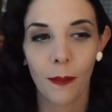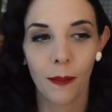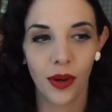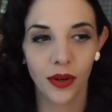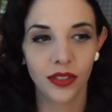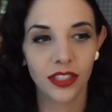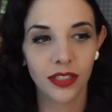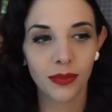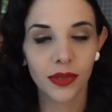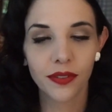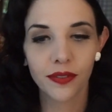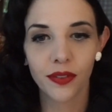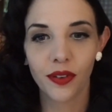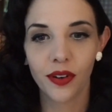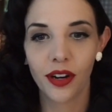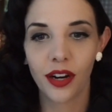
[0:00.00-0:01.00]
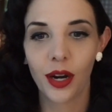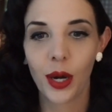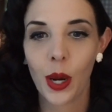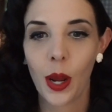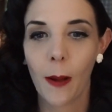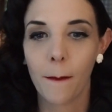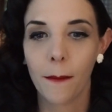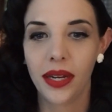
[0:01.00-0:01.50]
posted before,
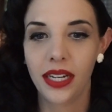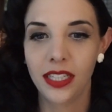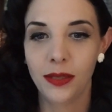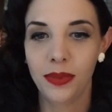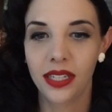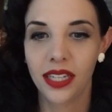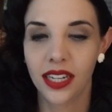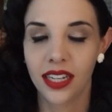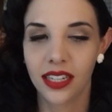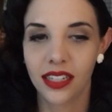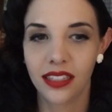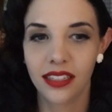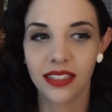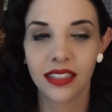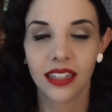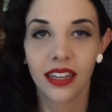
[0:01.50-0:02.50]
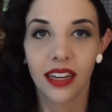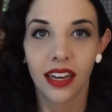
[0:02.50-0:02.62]
but it's because